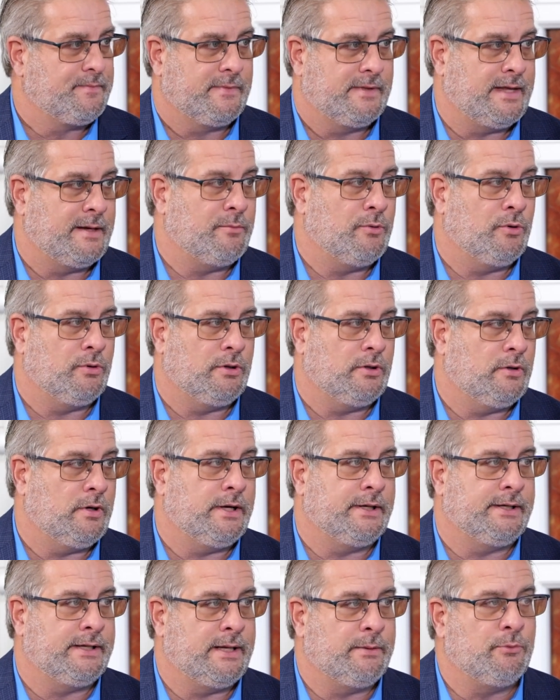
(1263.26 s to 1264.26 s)
they mow their
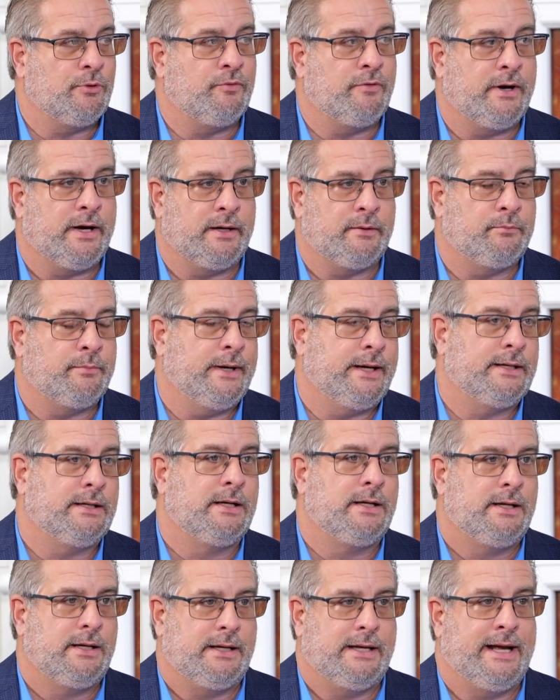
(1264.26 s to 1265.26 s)
lawn and they move on. But
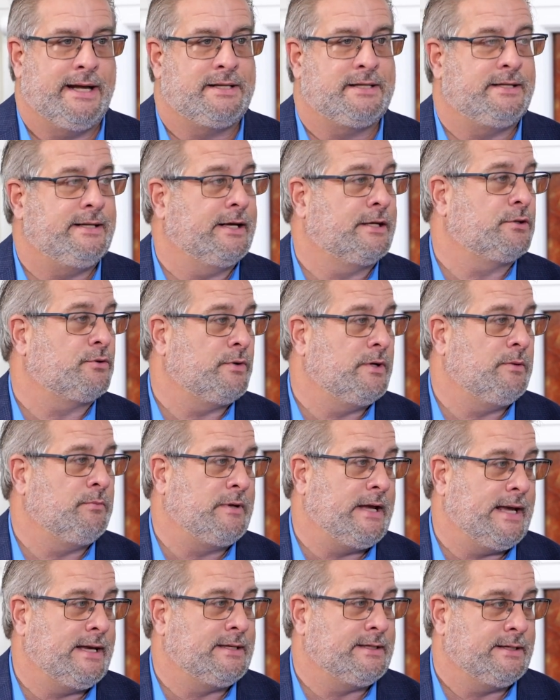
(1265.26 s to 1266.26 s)
it's the
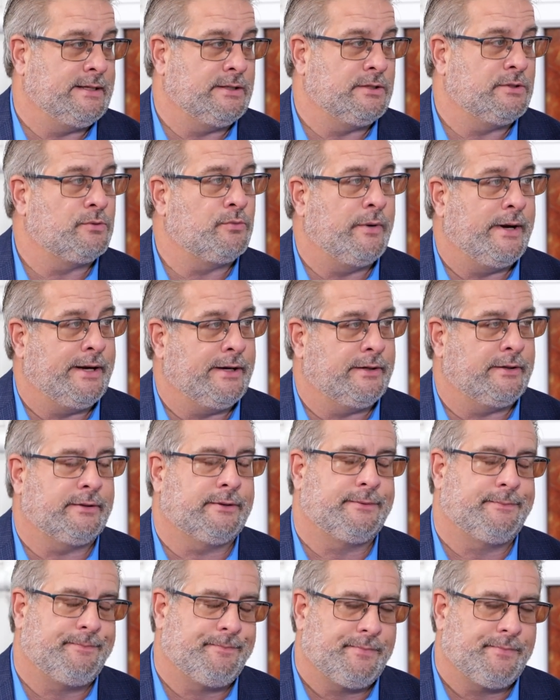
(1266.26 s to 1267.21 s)
extreme cases where...